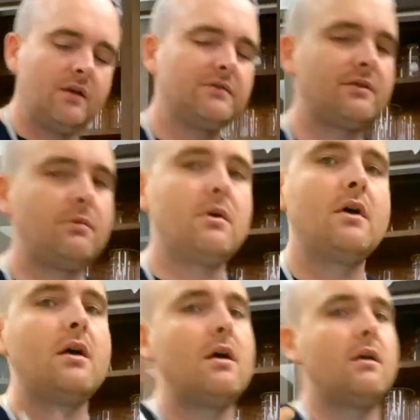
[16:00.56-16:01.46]
So
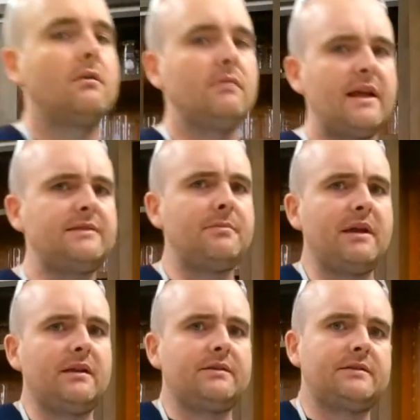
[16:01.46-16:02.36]
let's
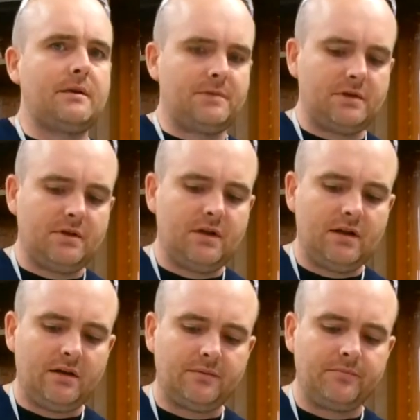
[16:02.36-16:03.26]
make an assumption
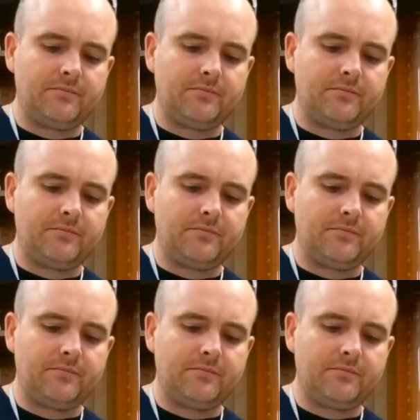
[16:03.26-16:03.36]
here,